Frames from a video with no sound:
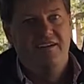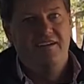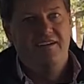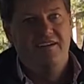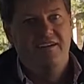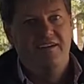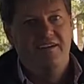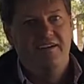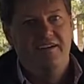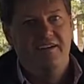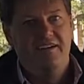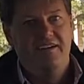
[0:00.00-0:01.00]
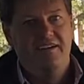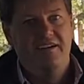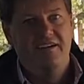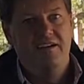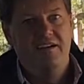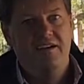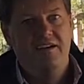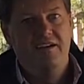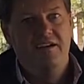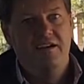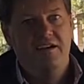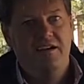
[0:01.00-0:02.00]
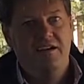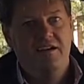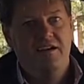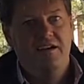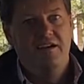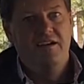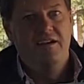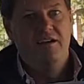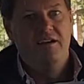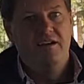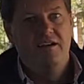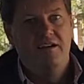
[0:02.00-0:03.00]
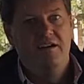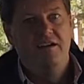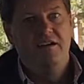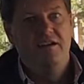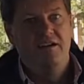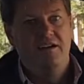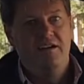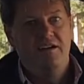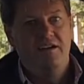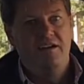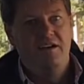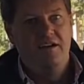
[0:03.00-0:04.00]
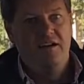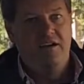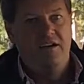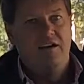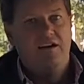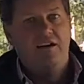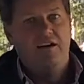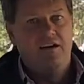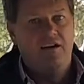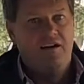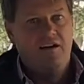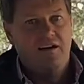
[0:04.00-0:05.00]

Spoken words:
[no speech]